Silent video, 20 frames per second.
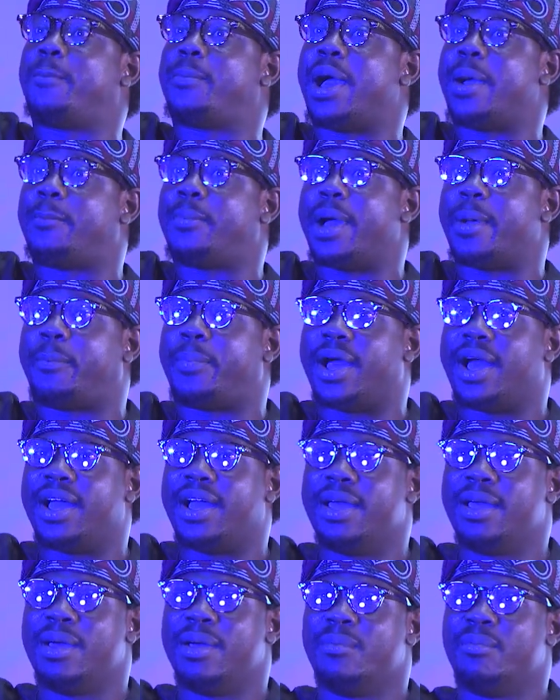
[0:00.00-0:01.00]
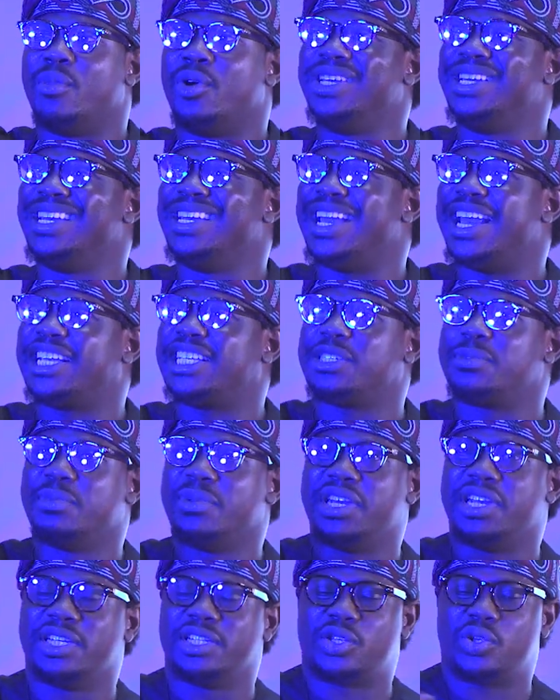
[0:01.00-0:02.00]
pa, pa, pa. But the next
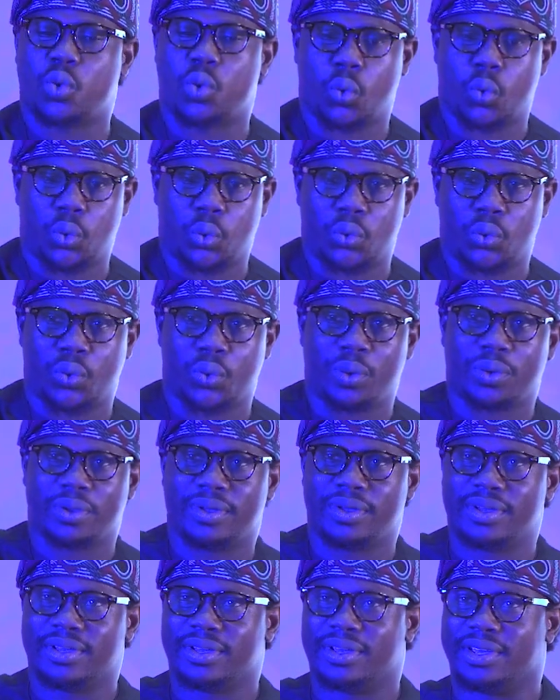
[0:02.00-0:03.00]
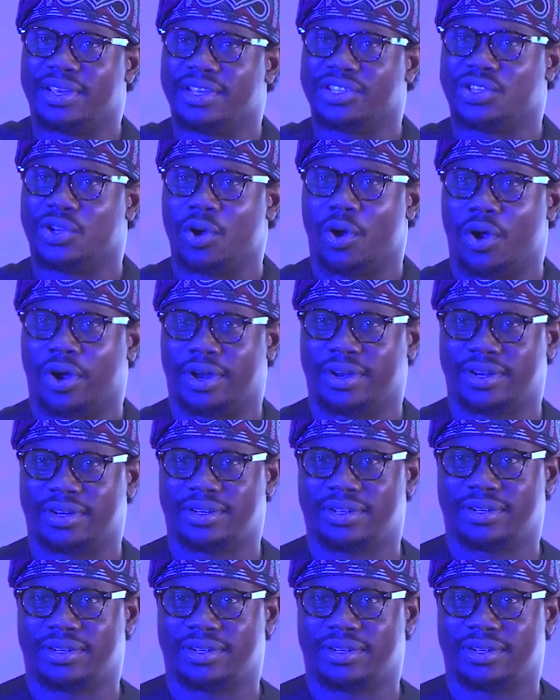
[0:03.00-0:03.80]
minute, it's gone.